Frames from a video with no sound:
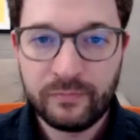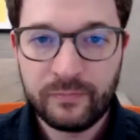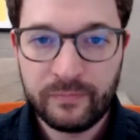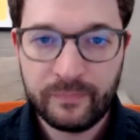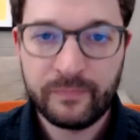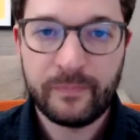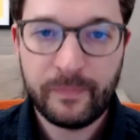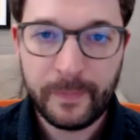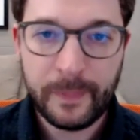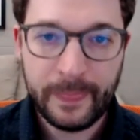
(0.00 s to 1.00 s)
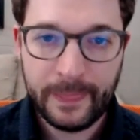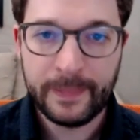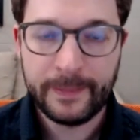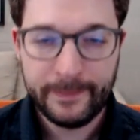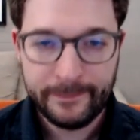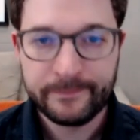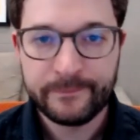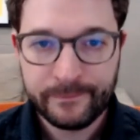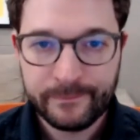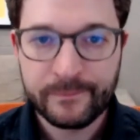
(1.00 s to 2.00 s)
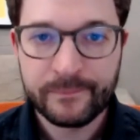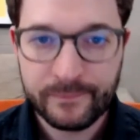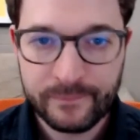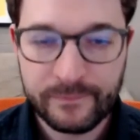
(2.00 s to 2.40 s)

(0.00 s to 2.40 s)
the technical sense. The technical sense is